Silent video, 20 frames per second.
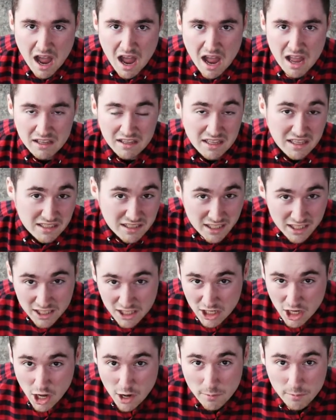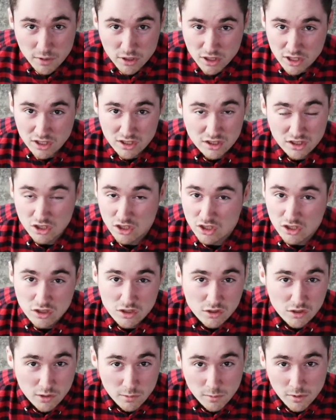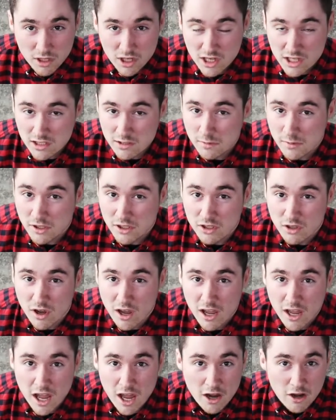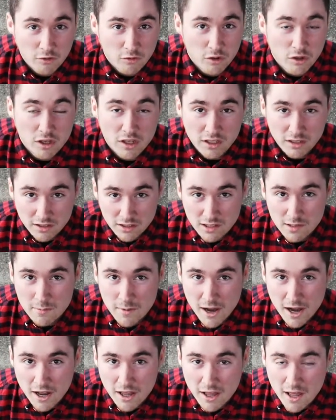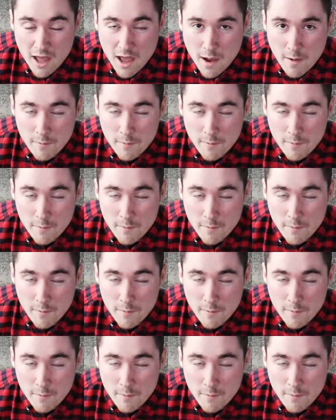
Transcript: I guess I can help you because it's just a normal customer. So I really didn't think about it.